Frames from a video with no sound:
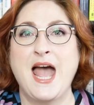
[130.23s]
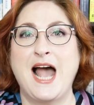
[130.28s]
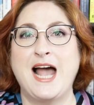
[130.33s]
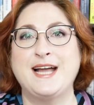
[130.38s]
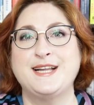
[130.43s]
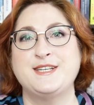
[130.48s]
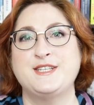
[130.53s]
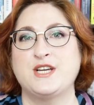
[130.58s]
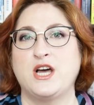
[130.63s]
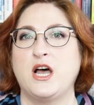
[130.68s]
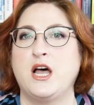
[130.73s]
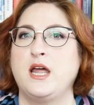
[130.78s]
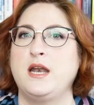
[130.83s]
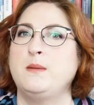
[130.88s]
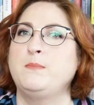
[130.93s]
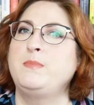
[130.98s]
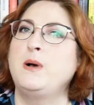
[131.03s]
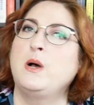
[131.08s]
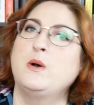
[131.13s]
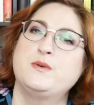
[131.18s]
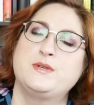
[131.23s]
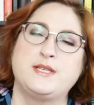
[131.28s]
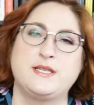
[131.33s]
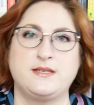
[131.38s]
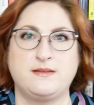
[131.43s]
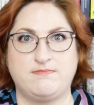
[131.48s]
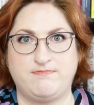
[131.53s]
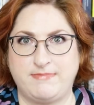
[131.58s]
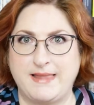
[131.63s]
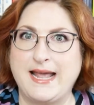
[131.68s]
And Dawn
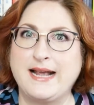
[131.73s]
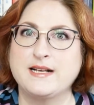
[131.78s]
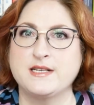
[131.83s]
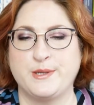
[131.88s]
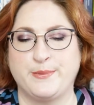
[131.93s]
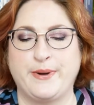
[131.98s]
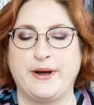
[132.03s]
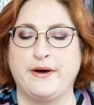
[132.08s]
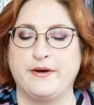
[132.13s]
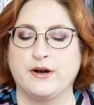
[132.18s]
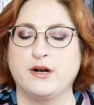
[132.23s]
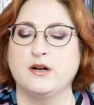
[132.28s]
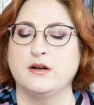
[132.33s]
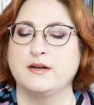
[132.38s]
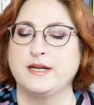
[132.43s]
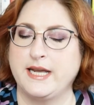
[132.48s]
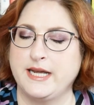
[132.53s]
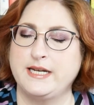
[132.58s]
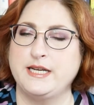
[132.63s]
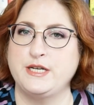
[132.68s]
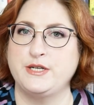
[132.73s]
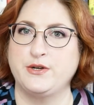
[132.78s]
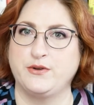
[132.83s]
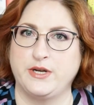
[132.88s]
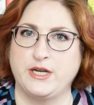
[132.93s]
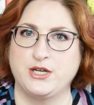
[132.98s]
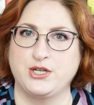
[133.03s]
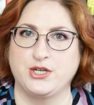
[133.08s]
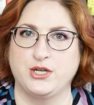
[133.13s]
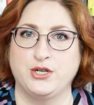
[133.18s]
posts things about her kidney
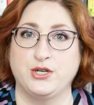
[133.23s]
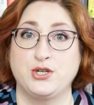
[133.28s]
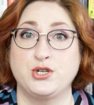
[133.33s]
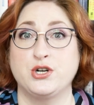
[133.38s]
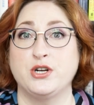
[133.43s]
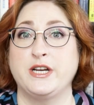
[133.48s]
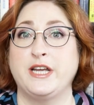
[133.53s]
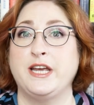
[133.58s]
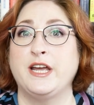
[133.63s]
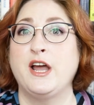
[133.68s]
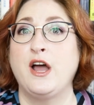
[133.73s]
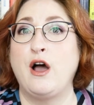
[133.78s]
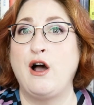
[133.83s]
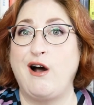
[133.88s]
donation journey